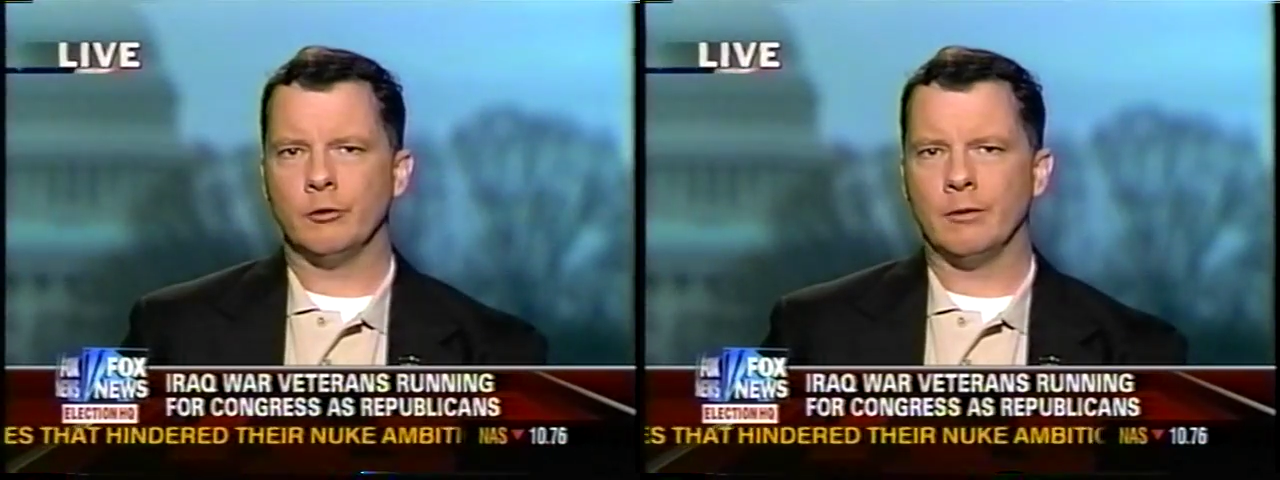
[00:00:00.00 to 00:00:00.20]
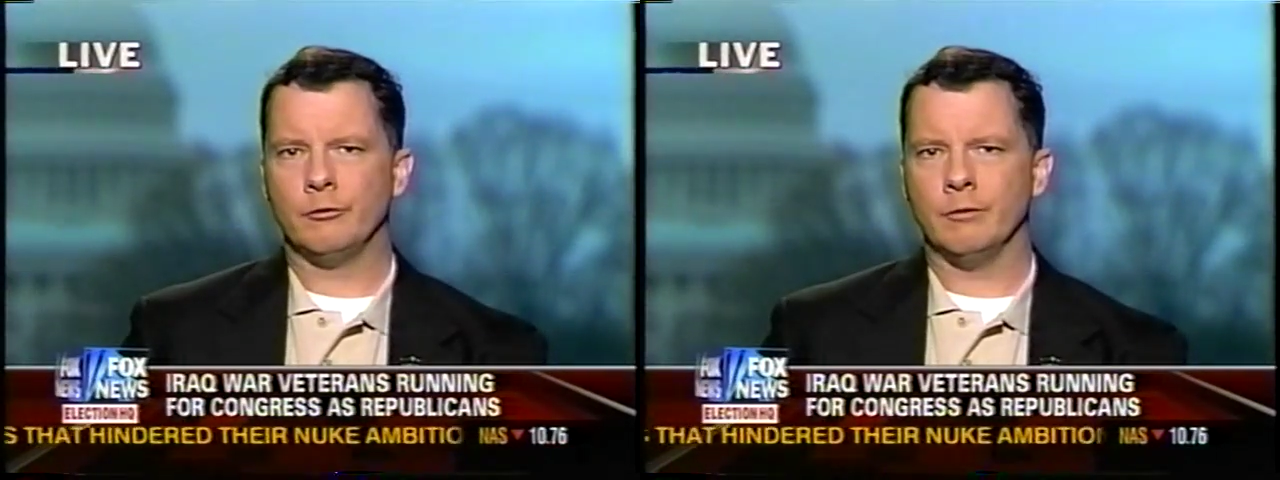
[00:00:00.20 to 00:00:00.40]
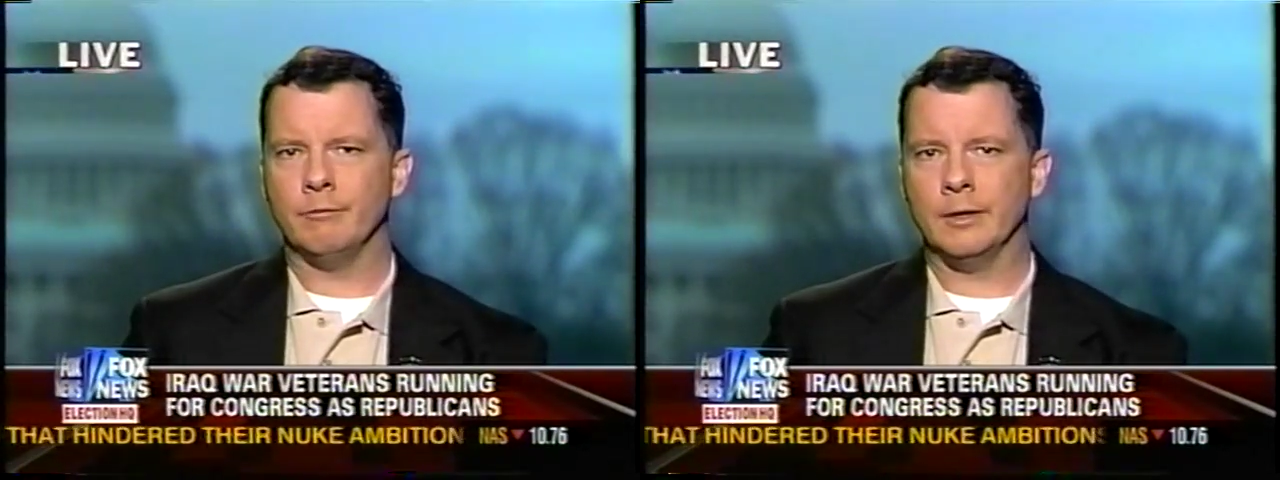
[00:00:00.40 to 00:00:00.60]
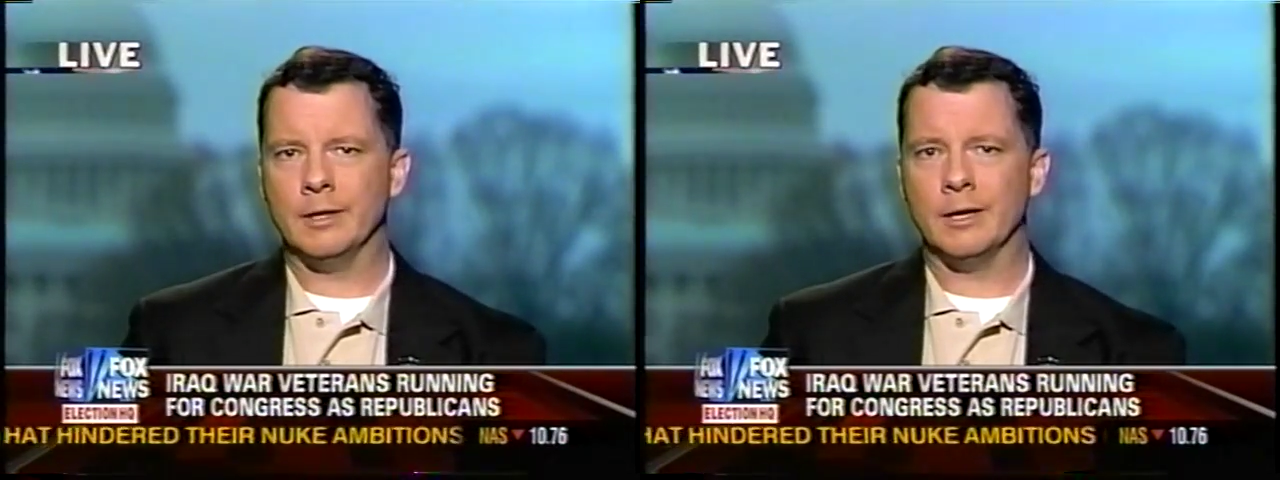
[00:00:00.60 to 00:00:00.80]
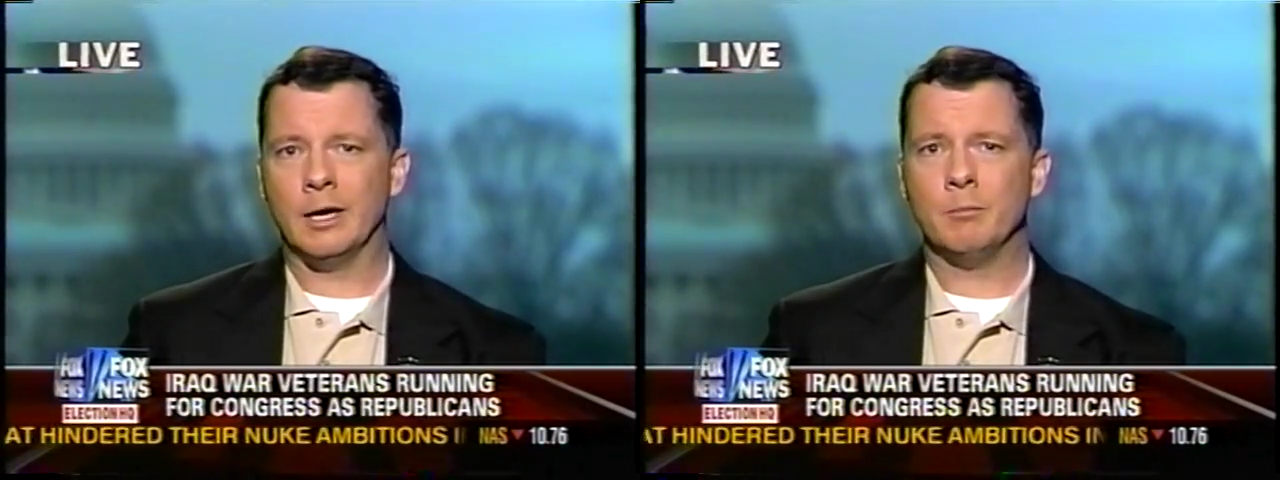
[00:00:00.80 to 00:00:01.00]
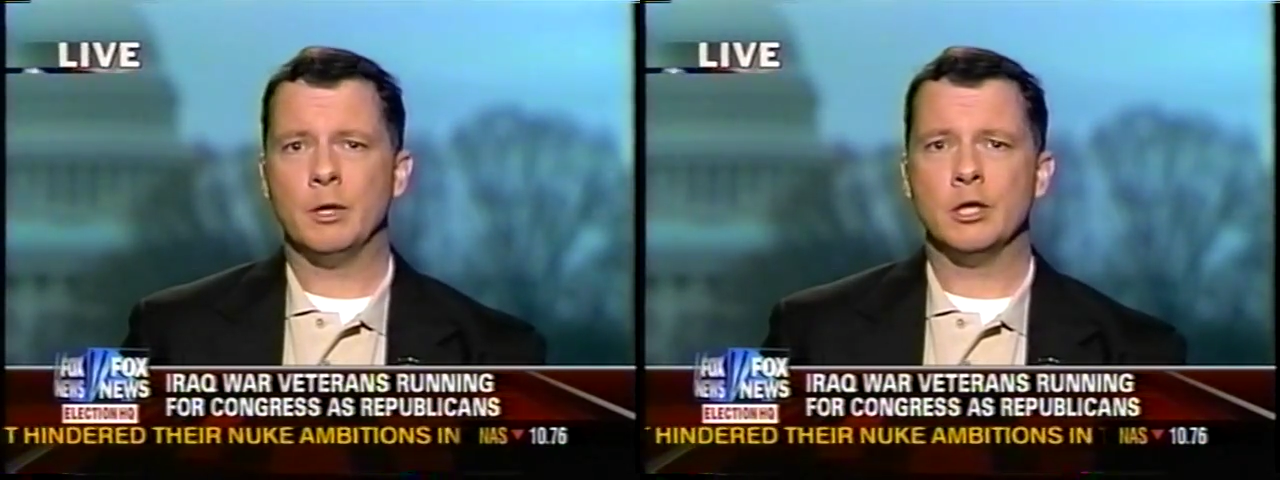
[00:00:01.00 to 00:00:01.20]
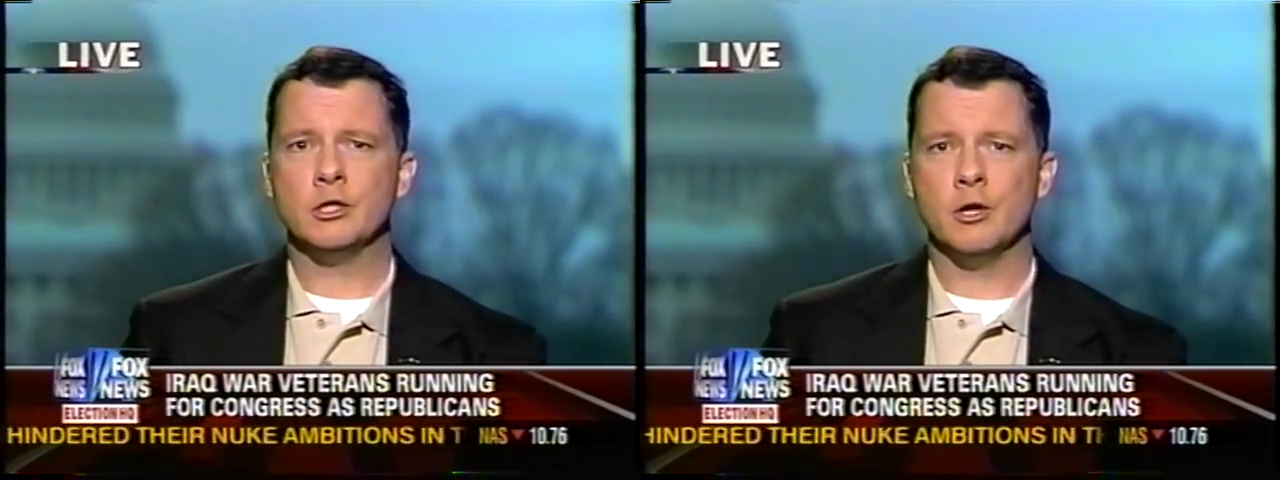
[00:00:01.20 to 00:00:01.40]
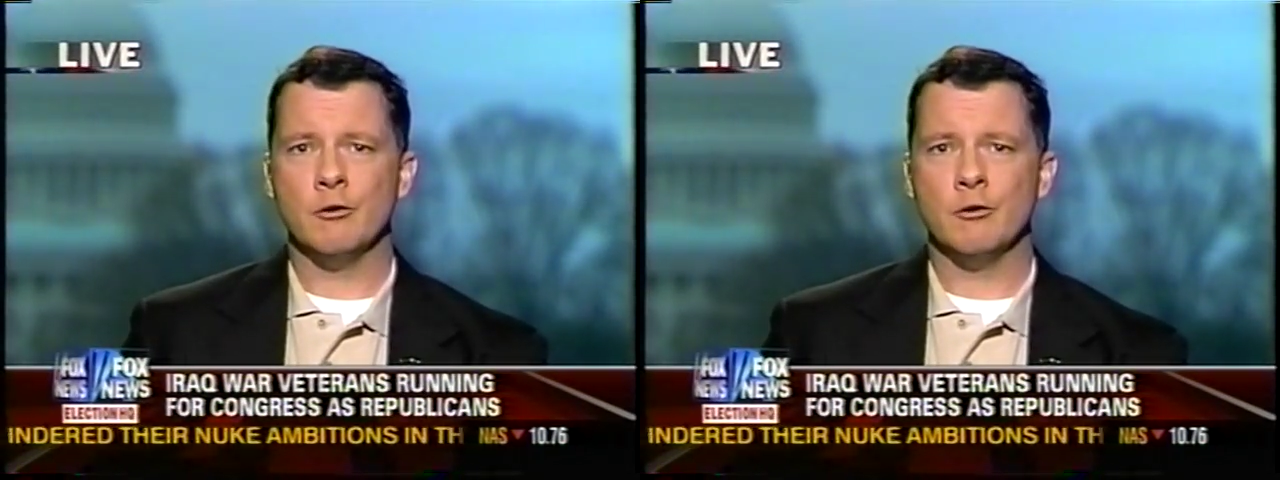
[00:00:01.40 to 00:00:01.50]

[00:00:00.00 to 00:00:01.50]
officer in Vietnam, he should